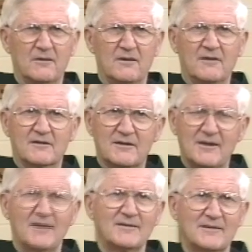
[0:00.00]
It's
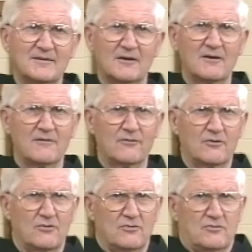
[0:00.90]
necessary
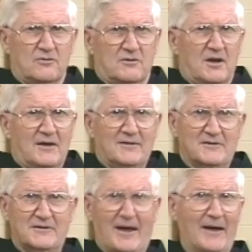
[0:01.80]
for you to take
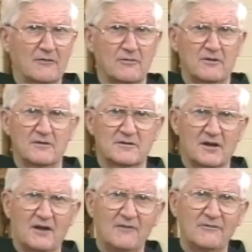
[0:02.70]
stock with
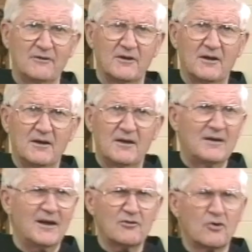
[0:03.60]
yourself
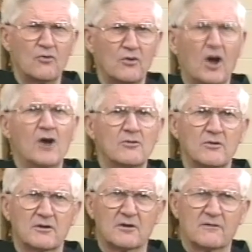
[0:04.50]
and not go along
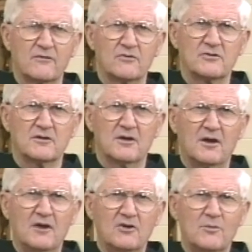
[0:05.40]
with confusion,
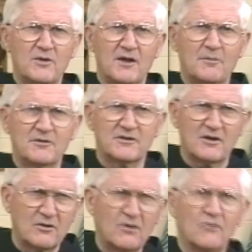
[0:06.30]
to be able to
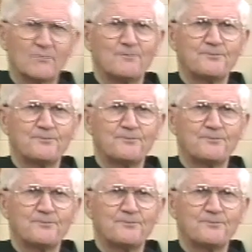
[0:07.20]
say, no,